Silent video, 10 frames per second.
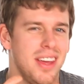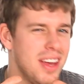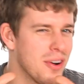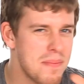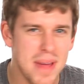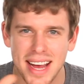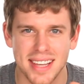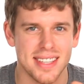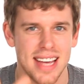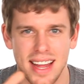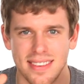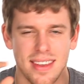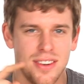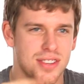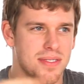It'll make sense,
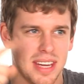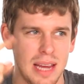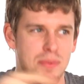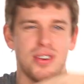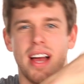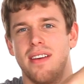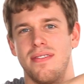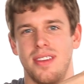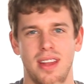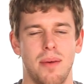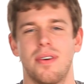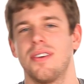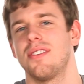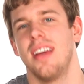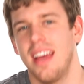and just keep track of the
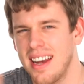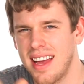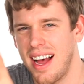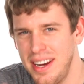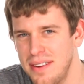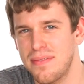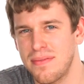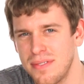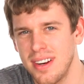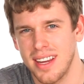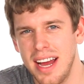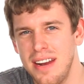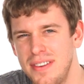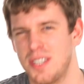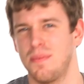numbers. It kind of
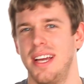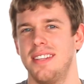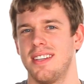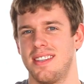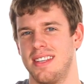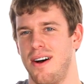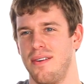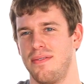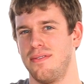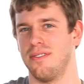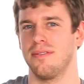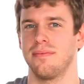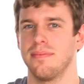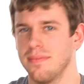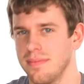explains itself.
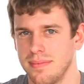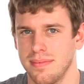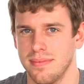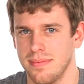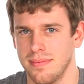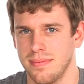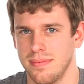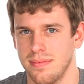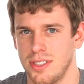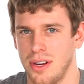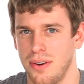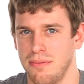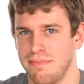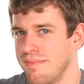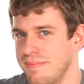
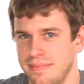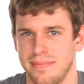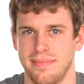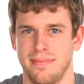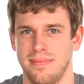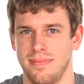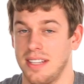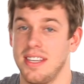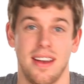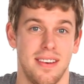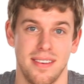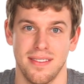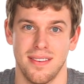So that's it.